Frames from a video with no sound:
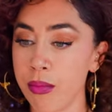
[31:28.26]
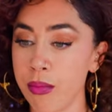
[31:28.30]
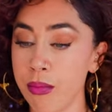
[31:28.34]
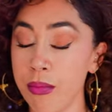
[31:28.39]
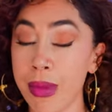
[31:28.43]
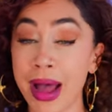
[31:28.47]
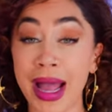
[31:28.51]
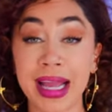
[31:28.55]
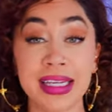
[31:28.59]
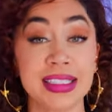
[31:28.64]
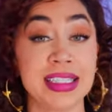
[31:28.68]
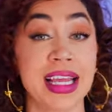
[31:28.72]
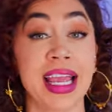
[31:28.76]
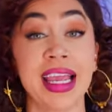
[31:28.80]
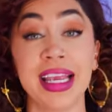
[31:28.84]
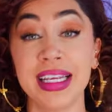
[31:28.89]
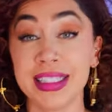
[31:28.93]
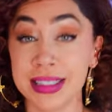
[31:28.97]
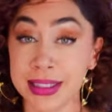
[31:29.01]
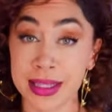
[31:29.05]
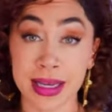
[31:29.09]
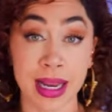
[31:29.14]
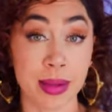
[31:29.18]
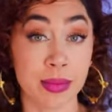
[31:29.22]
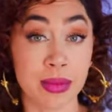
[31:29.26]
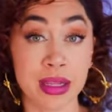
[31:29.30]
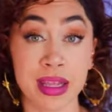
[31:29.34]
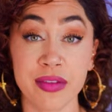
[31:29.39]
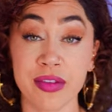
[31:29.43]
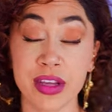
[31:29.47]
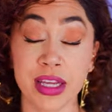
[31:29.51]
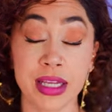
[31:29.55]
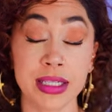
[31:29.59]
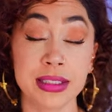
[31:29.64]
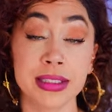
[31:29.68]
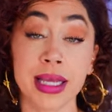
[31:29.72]
my taste that I'm
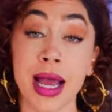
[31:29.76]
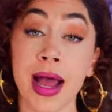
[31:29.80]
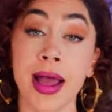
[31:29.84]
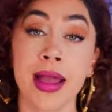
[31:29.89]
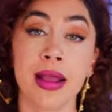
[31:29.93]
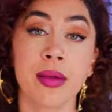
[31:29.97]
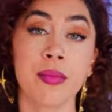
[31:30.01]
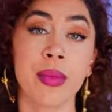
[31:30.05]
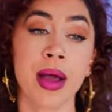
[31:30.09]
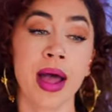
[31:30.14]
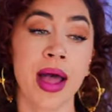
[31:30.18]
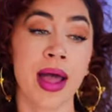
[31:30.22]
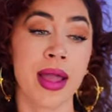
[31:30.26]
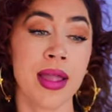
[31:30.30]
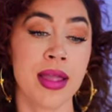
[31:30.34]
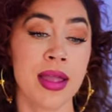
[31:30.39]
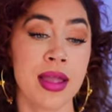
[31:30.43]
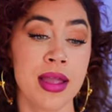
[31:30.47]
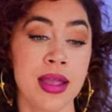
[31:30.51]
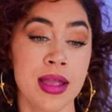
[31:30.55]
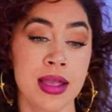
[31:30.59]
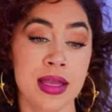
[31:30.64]
living and dying by.